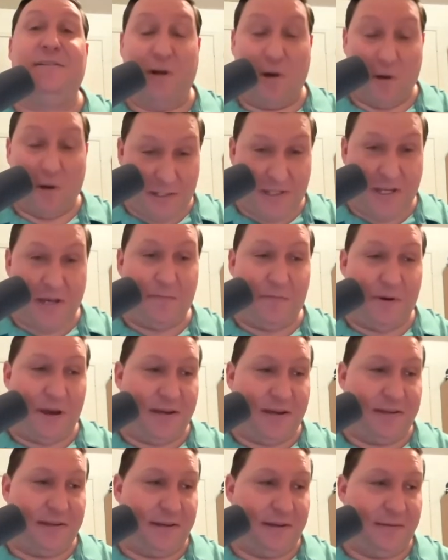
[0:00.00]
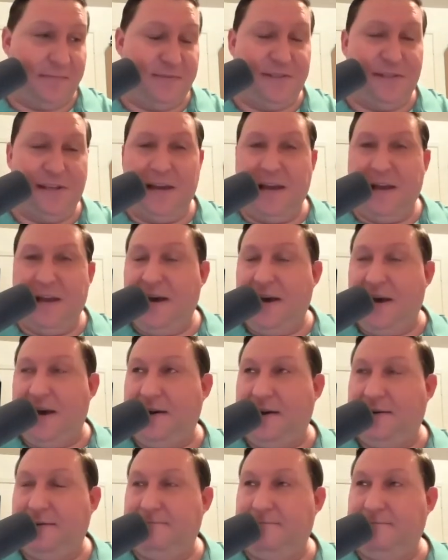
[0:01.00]
always have backups.
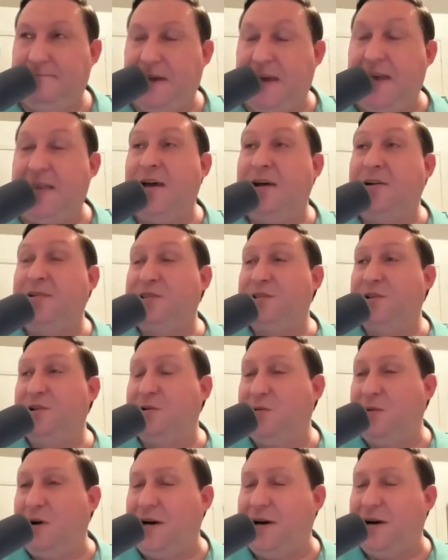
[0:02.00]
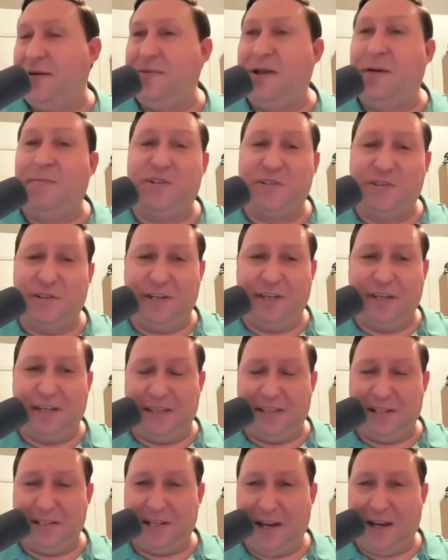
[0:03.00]
And also, I'm just looking
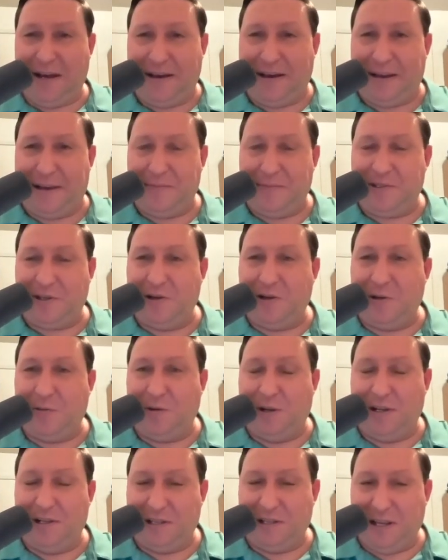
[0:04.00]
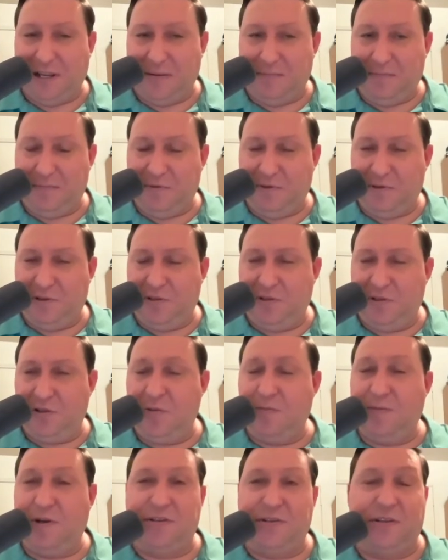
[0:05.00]
at the time, so I don't want to take
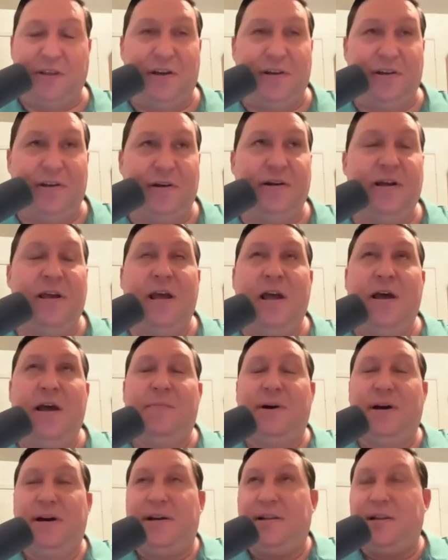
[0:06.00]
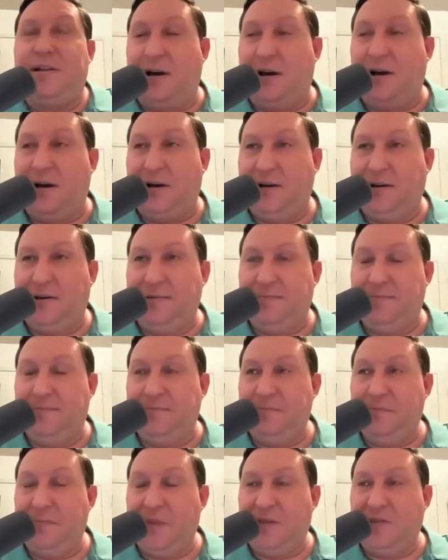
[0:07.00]
too much longer. But
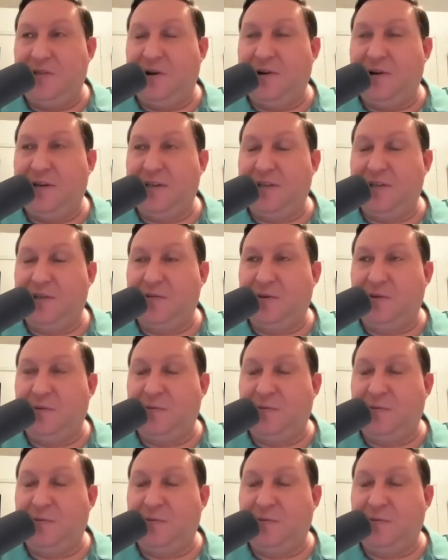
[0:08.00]
so I guess